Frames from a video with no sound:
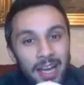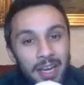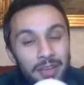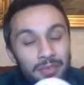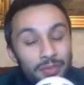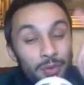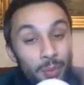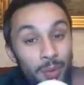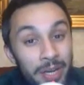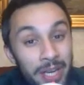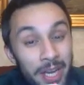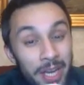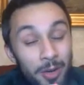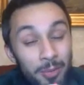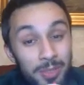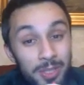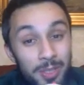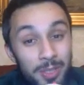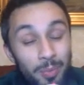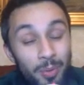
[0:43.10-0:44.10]
And if you want to
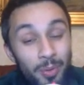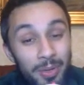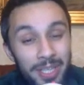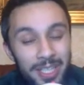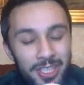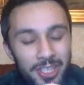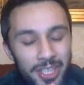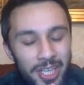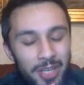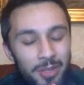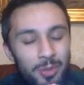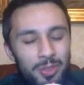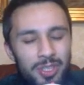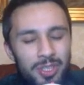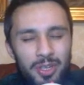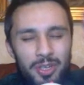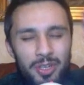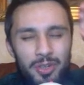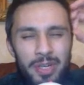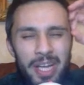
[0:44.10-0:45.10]
help support this channel
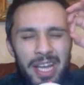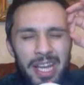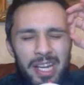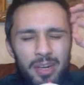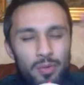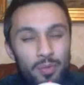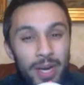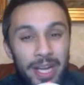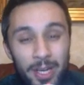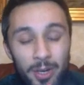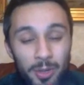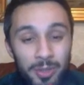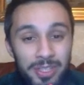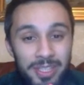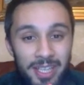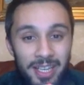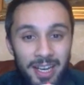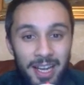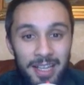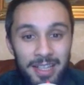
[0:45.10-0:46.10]
to create great
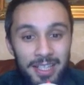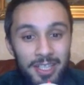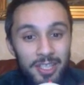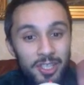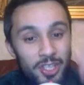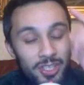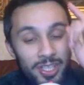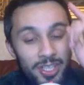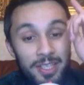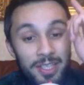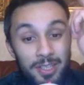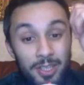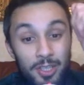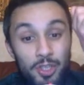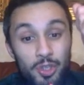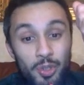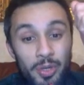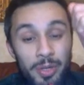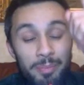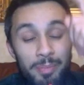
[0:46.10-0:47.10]
content like this, just click the
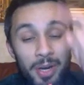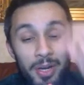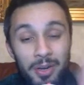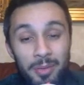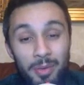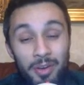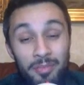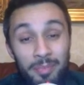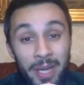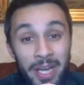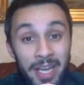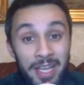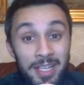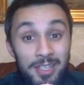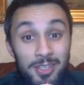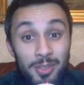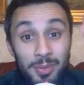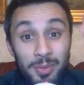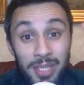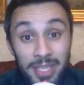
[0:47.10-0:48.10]
join button above my head.
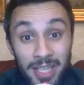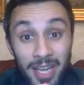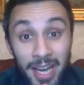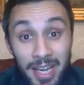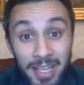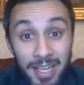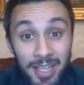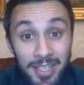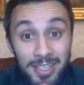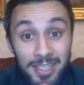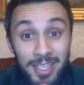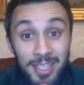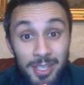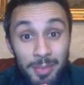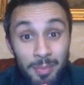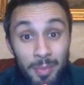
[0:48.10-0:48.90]
It's only 99 cents a